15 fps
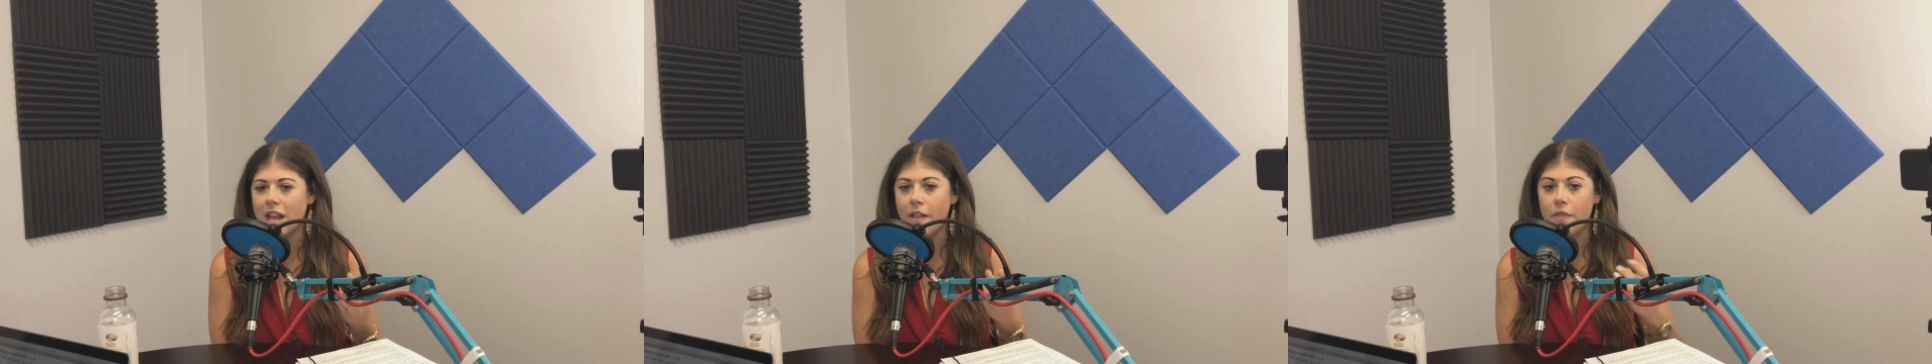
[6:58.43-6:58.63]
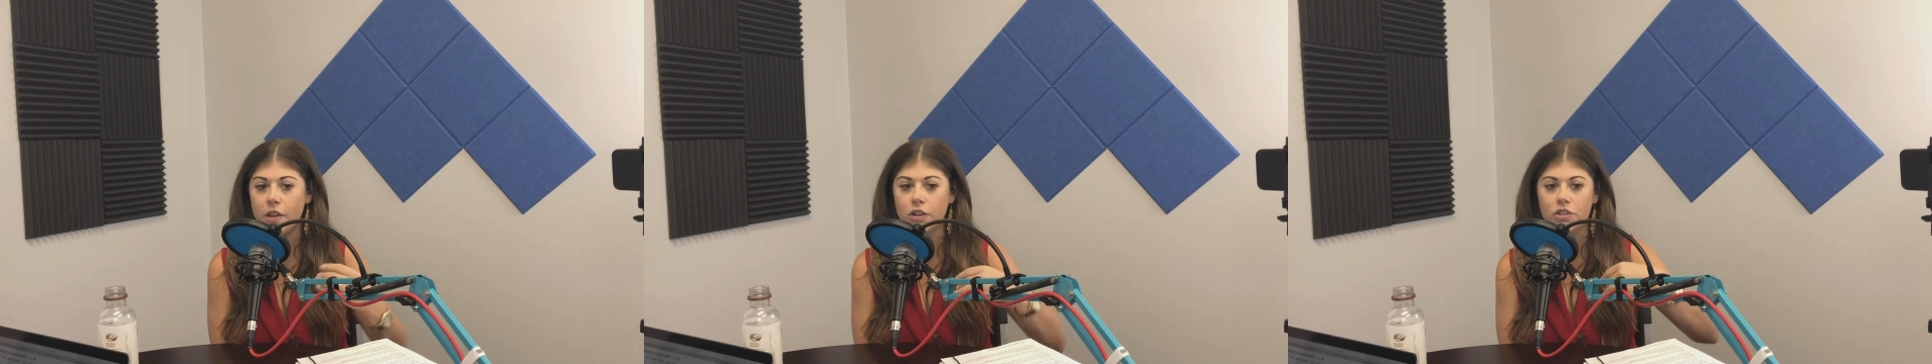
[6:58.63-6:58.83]

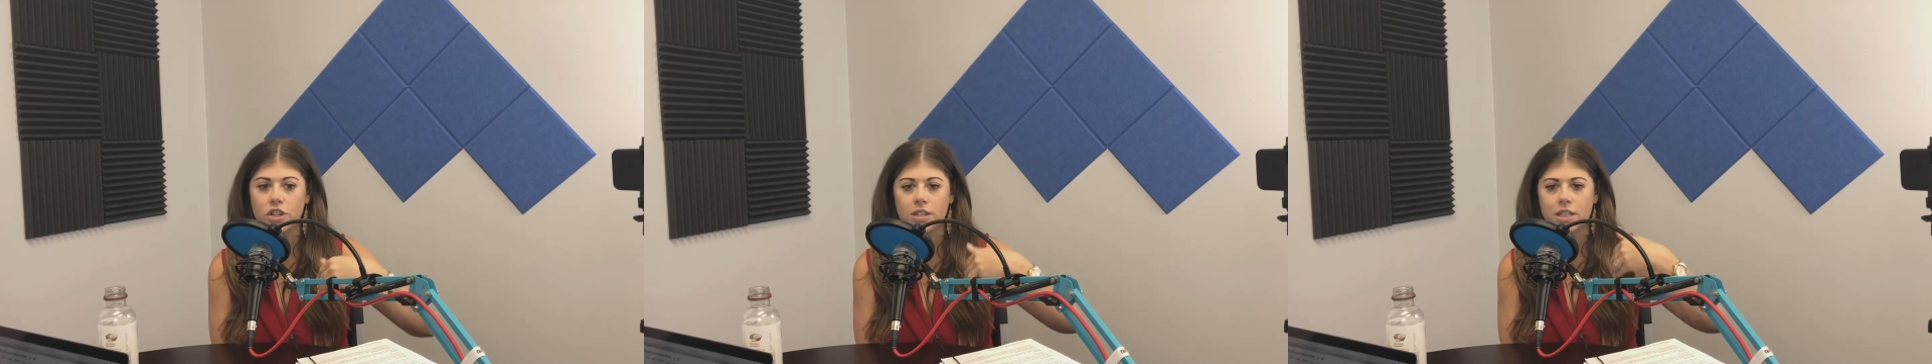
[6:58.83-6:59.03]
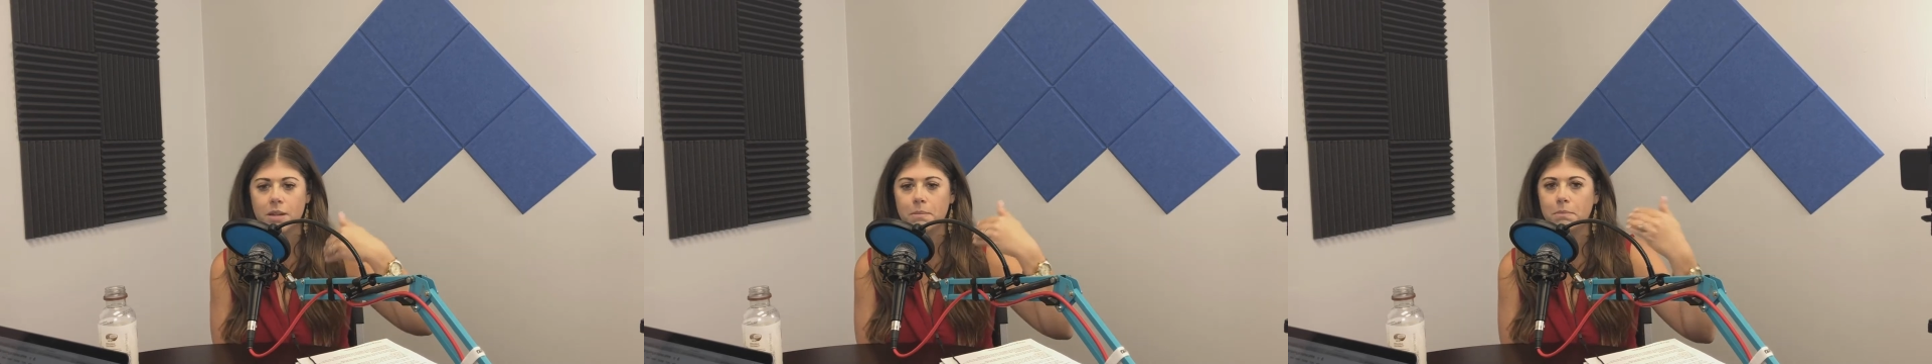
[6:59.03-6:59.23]
and they're
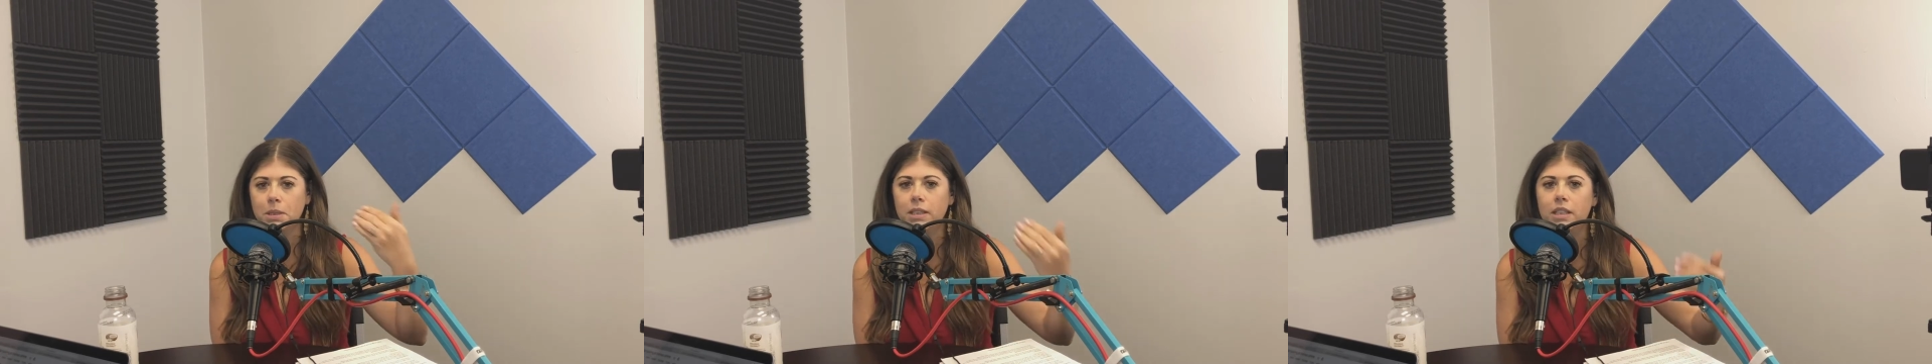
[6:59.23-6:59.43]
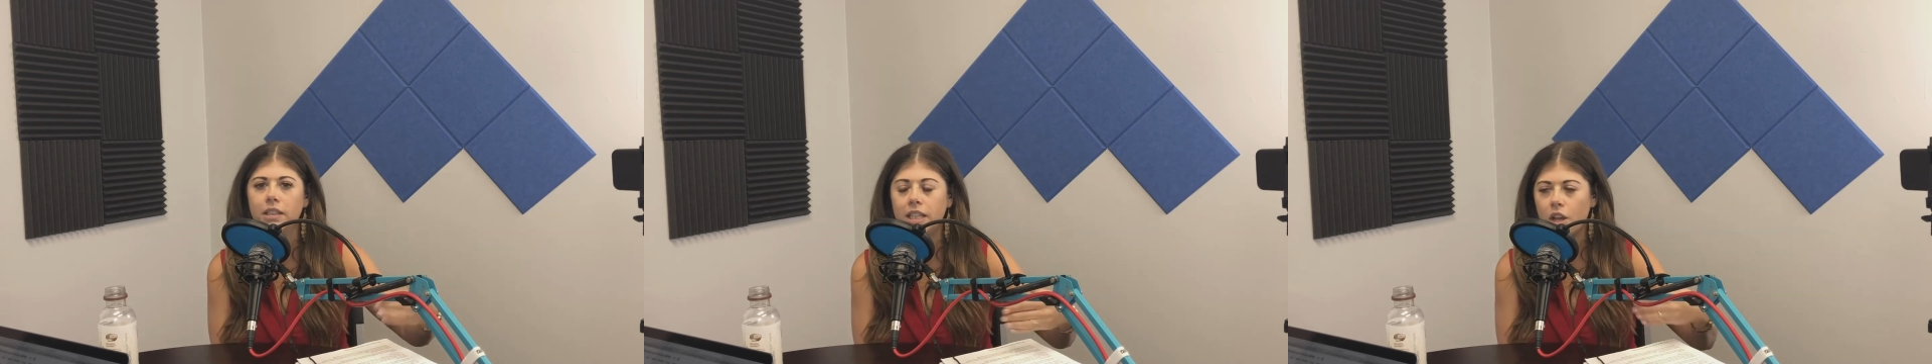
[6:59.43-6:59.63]
just
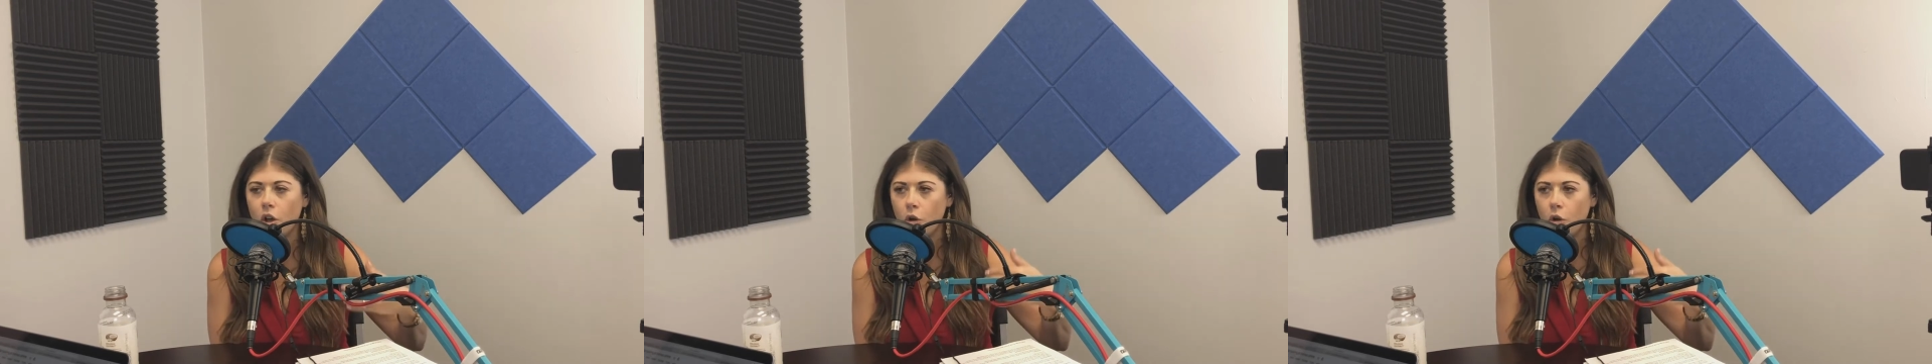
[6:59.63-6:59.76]
completely